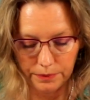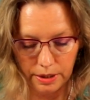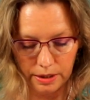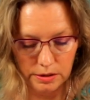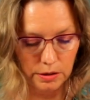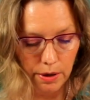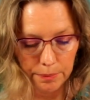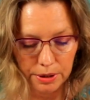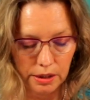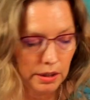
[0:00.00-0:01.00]
And so I'm
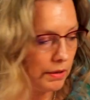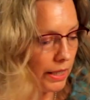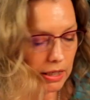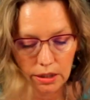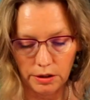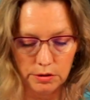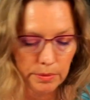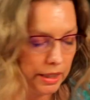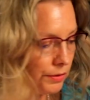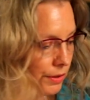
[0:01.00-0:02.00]
going to go ahead and use
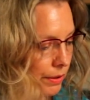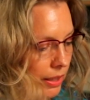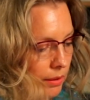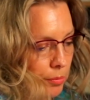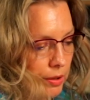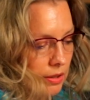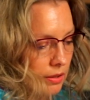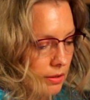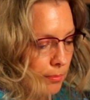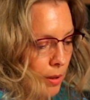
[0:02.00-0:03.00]
my glue gun and put
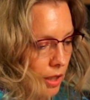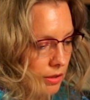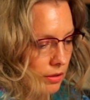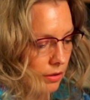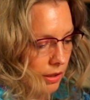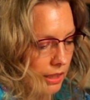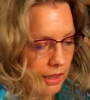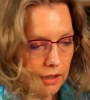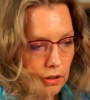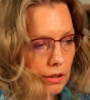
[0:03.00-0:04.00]
this moss on
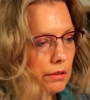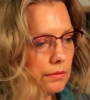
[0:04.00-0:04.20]
here.